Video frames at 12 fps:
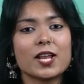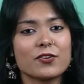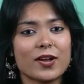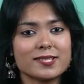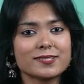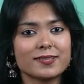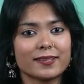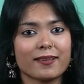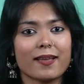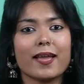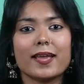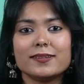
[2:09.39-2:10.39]
rustic,
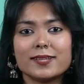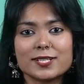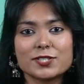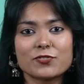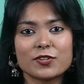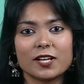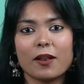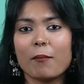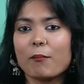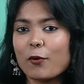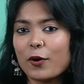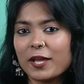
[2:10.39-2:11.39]
industrial,
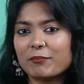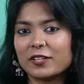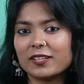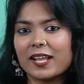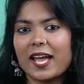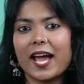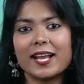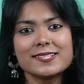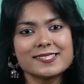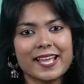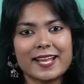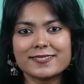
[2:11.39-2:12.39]
bohemian, and
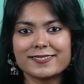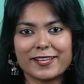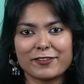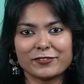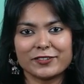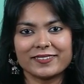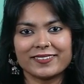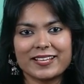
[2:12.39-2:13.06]
Scandinavian.